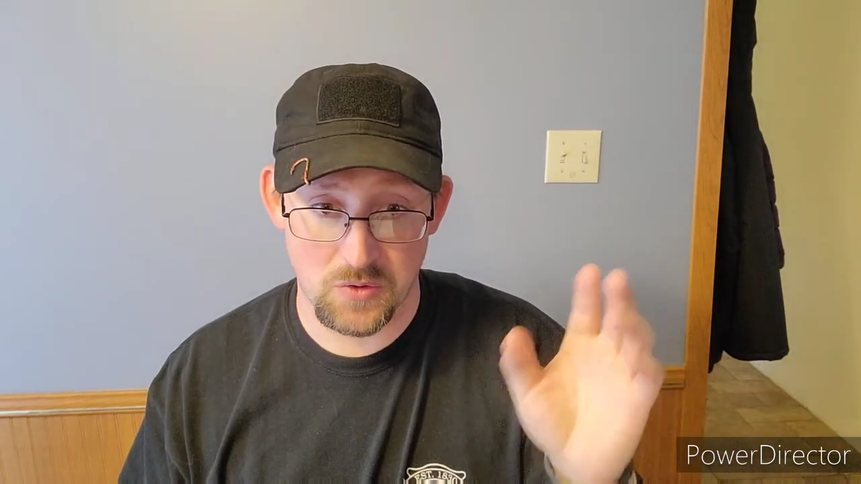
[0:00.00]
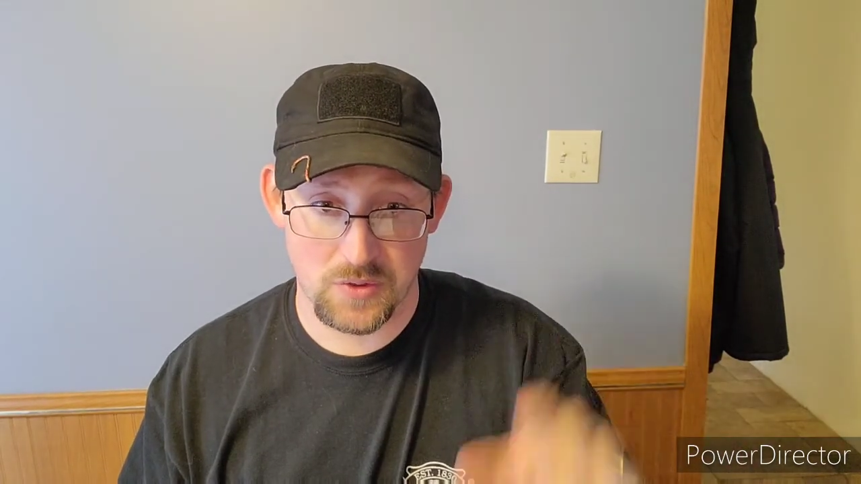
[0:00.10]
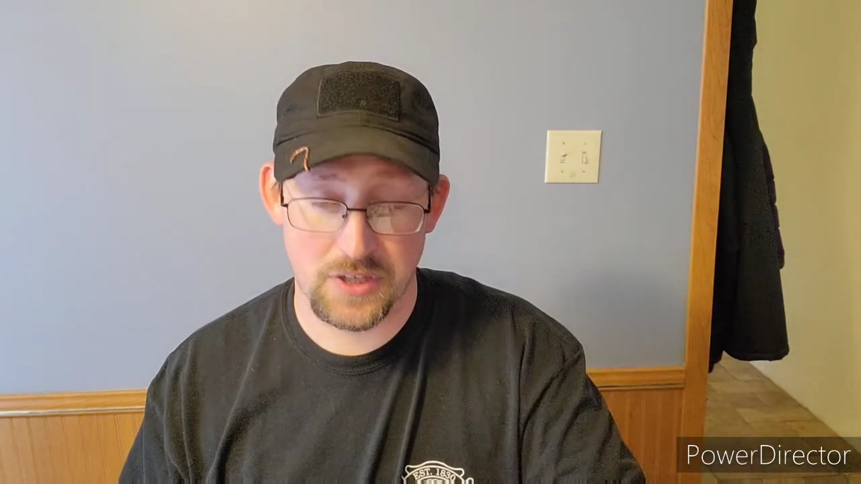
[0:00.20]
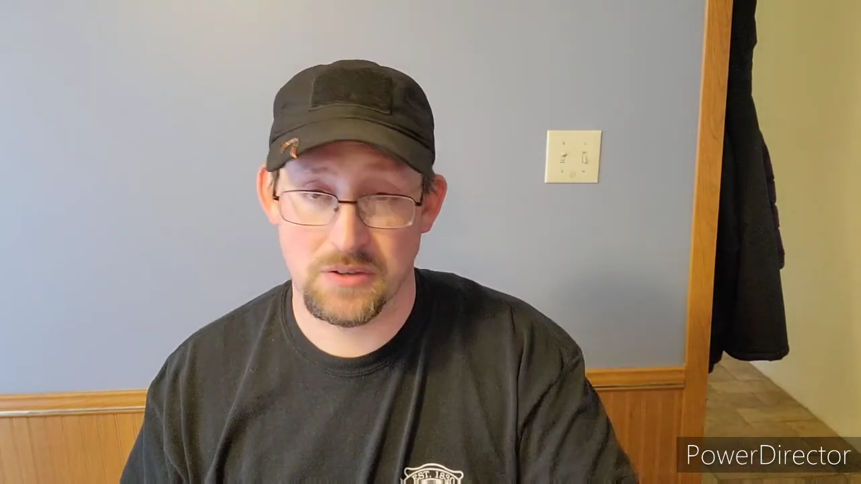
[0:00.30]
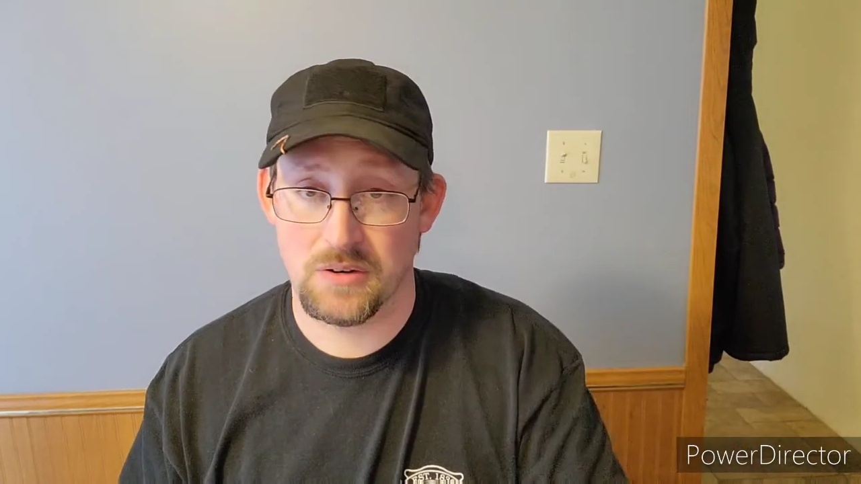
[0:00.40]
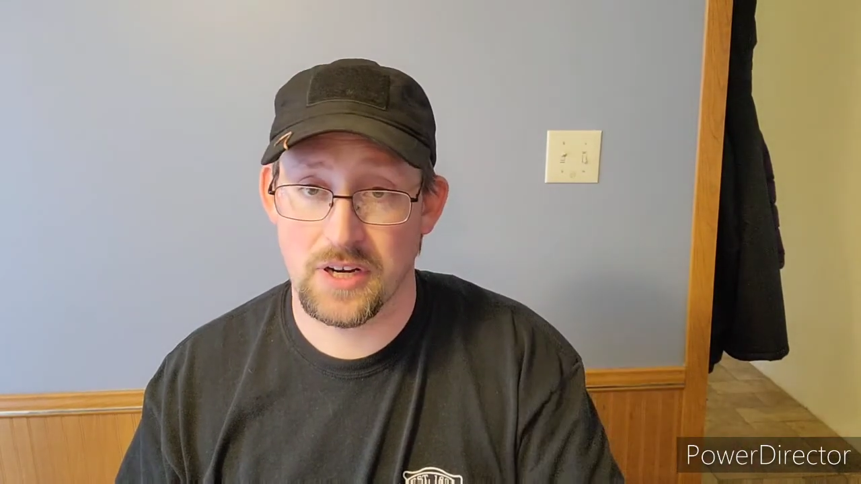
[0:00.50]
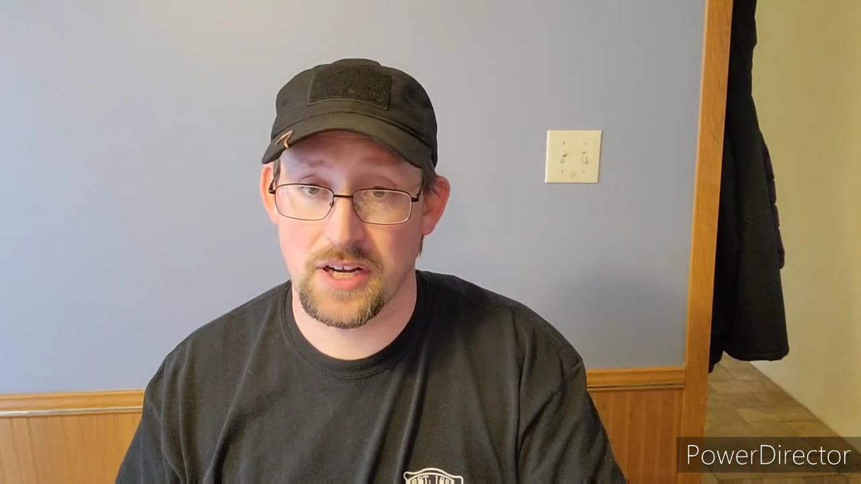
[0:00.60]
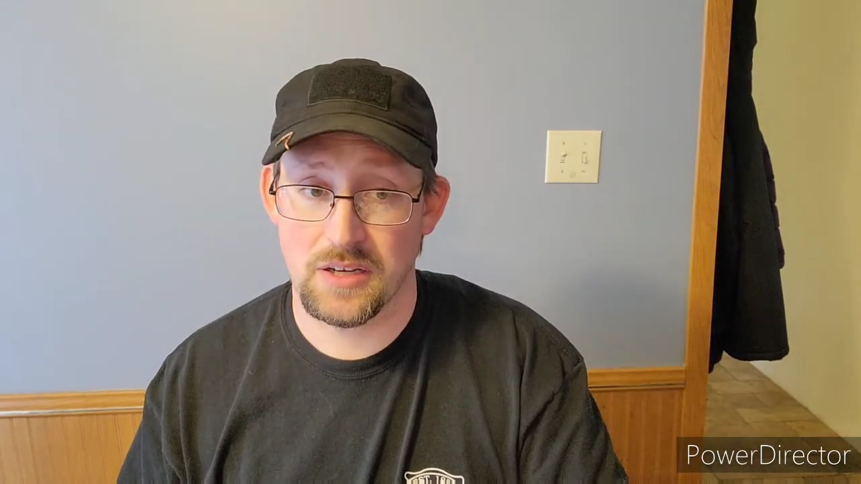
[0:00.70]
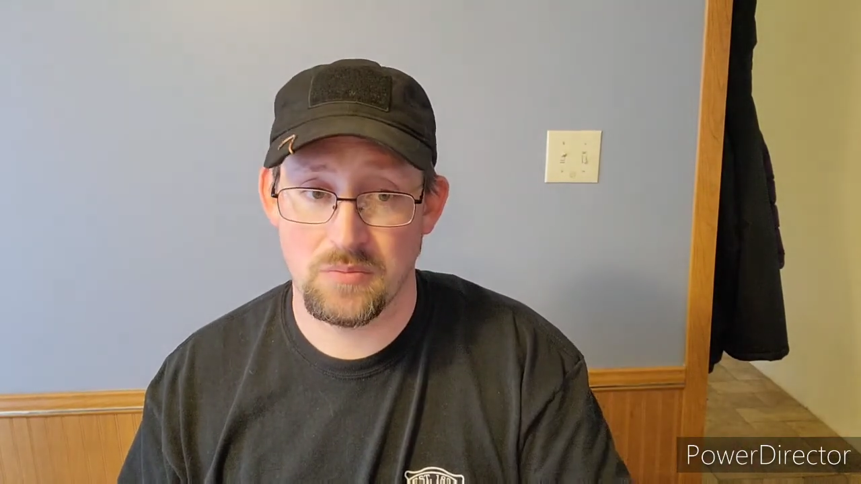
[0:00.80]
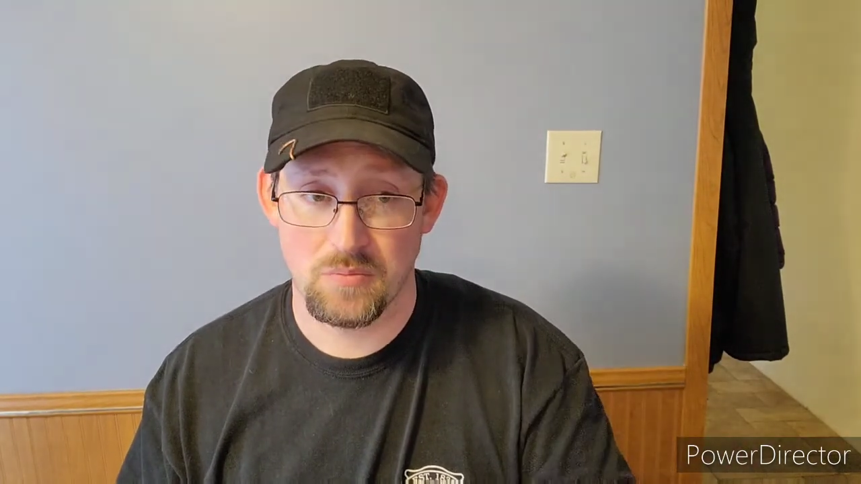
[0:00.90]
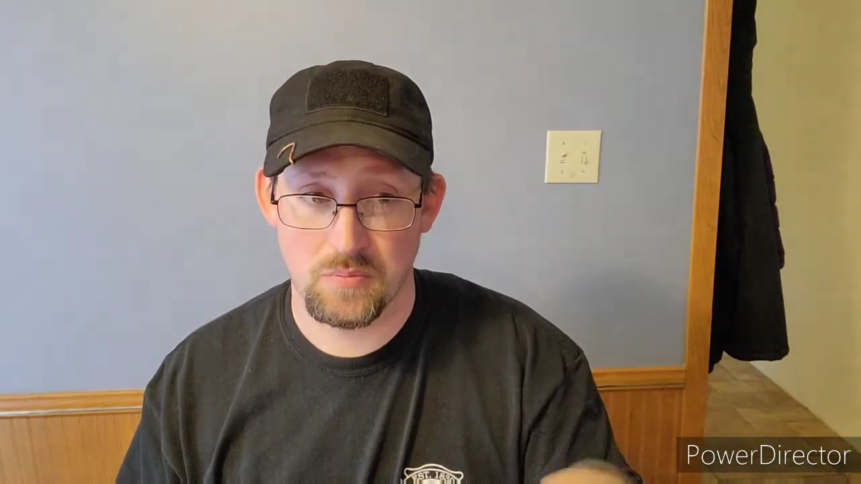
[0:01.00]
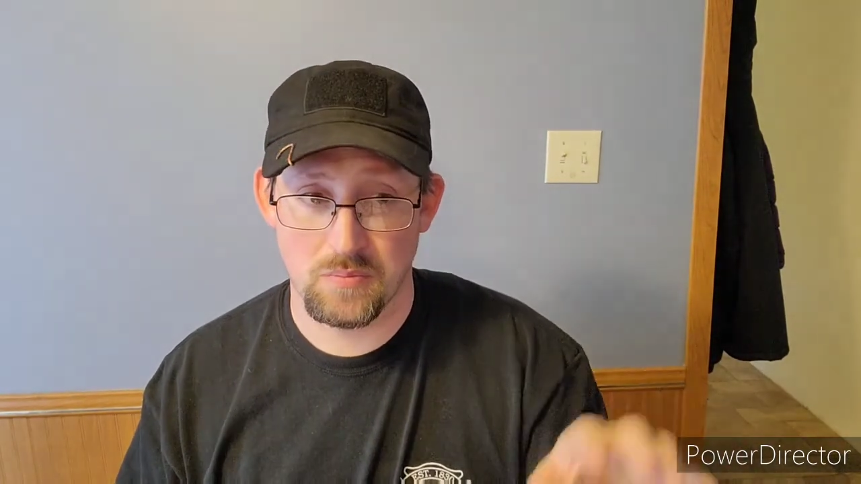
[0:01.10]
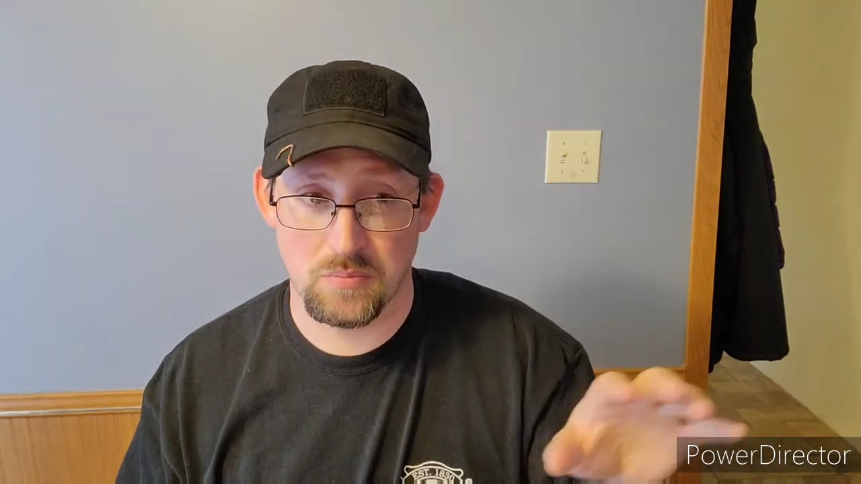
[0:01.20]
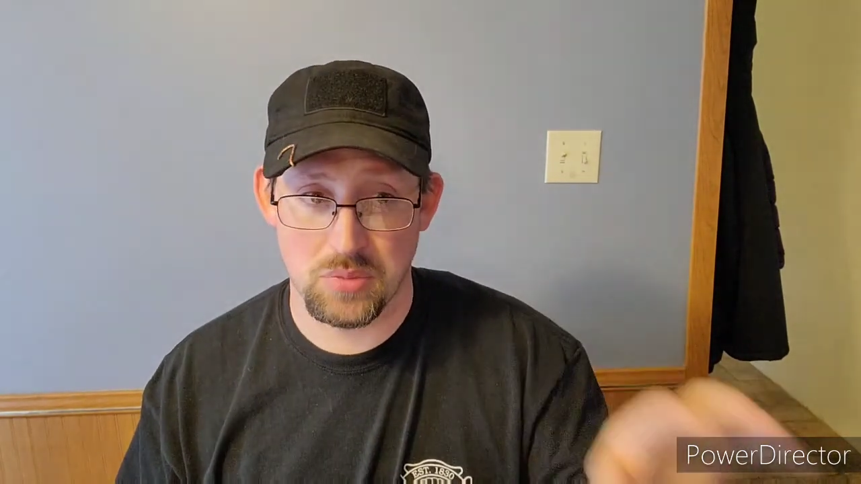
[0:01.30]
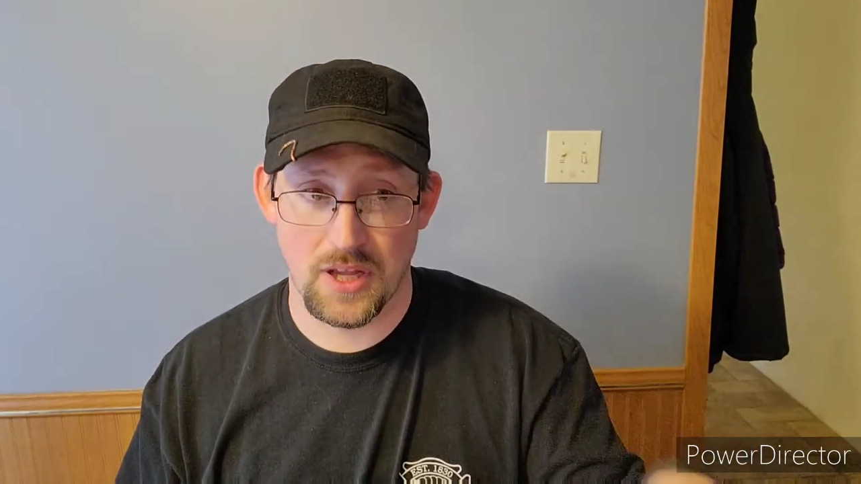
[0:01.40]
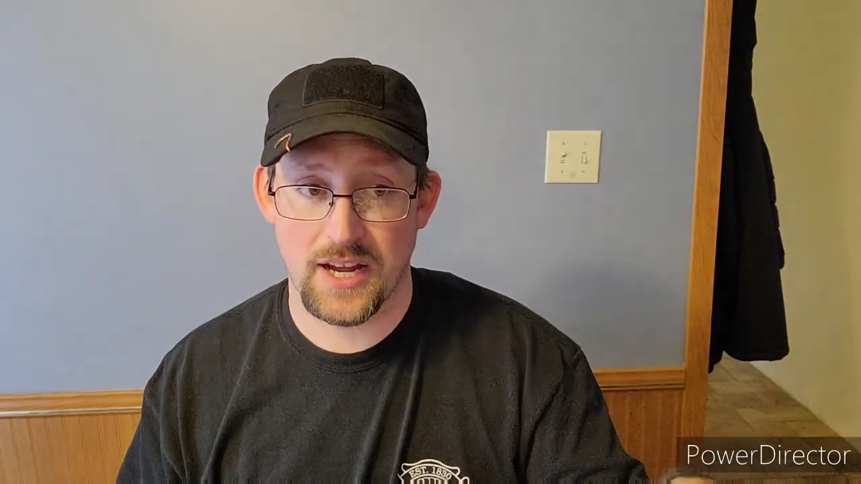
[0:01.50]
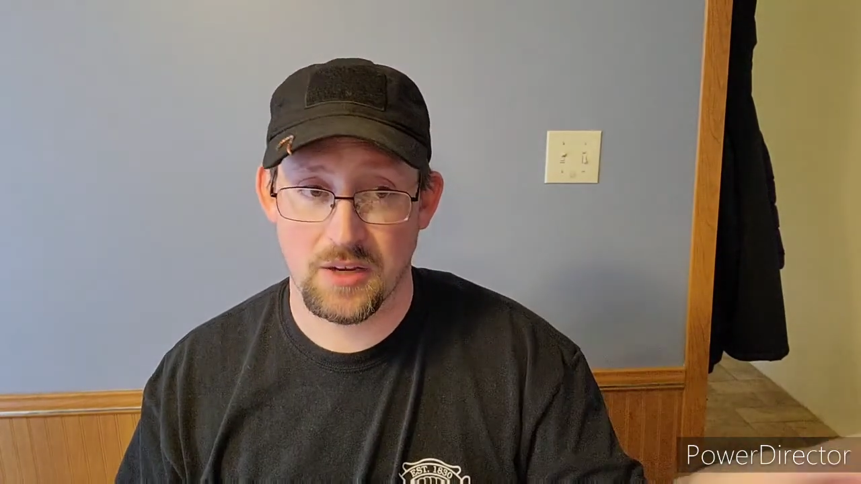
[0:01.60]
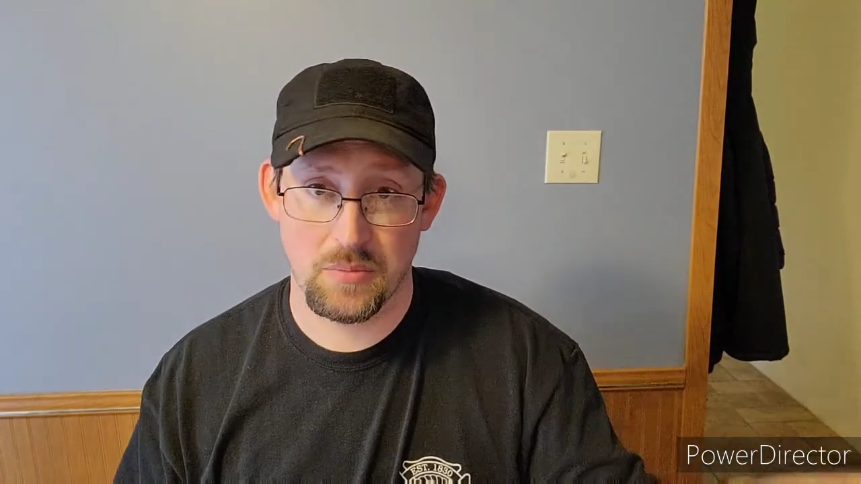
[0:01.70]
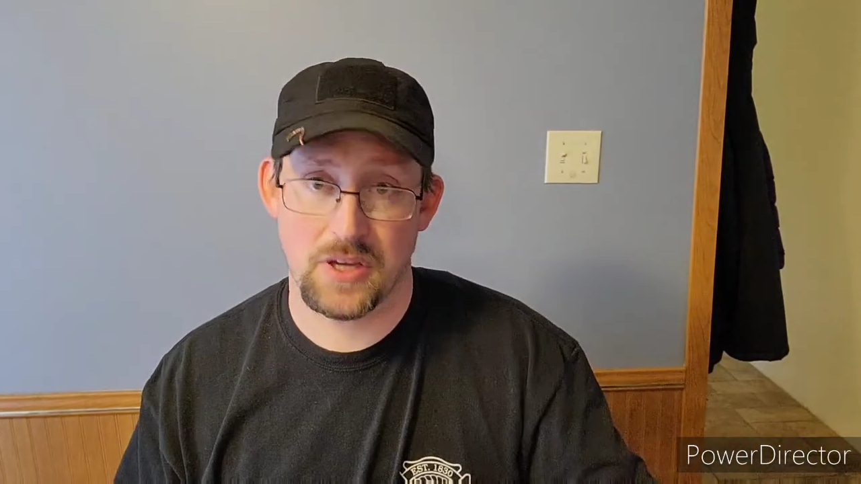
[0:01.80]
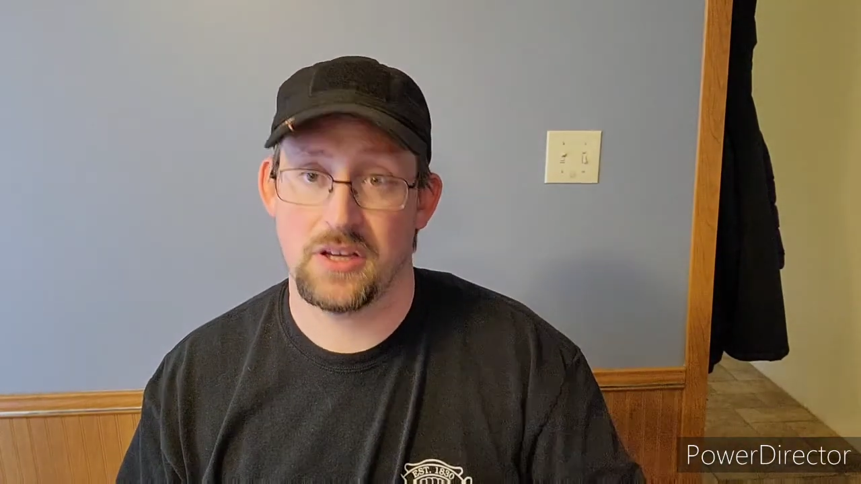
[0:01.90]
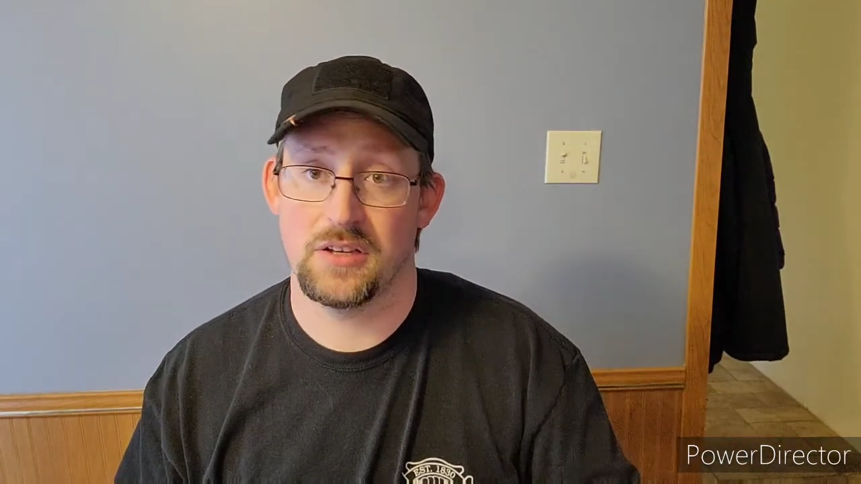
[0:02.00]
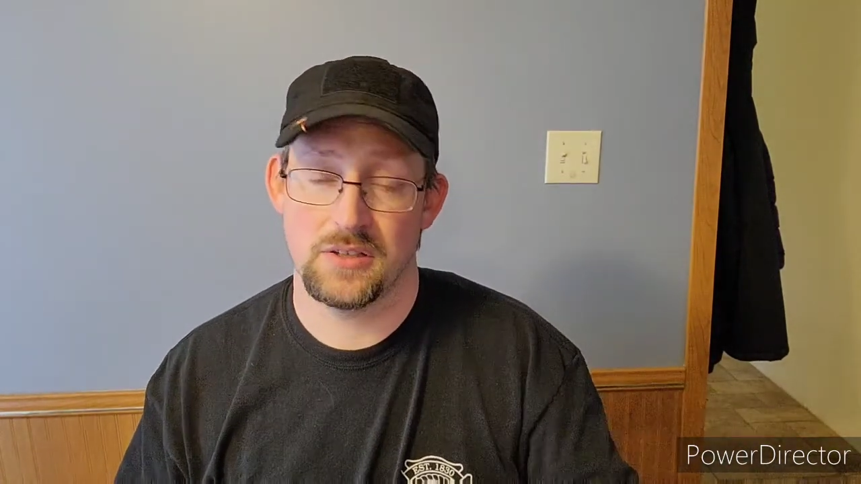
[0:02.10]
marine grade black paint.